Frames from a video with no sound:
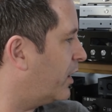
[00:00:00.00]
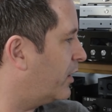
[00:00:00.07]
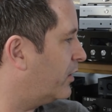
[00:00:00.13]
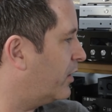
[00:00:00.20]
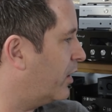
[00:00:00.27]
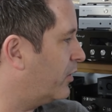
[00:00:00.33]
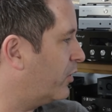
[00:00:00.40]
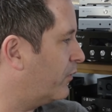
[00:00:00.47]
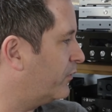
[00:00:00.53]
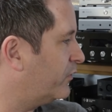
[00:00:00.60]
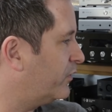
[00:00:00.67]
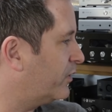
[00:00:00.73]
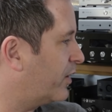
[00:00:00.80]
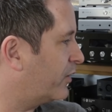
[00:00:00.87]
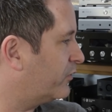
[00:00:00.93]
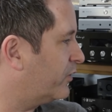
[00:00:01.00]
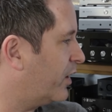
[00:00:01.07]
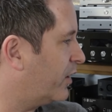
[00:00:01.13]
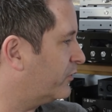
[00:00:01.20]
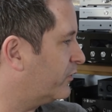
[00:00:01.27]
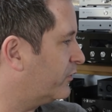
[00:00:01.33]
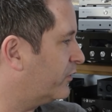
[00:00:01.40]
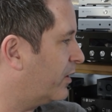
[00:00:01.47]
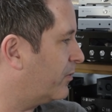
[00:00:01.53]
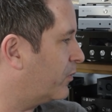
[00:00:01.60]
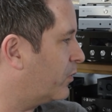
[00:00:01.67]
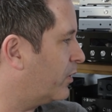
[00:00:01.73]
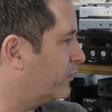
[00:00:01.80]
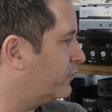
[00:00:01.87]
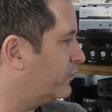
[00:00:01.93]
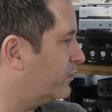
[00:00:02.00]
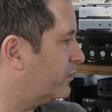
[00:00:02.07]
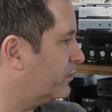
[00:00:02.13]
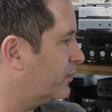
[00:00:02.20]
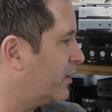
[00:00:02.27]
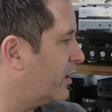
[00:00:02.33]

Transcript: Novice Nick actually asked the same question.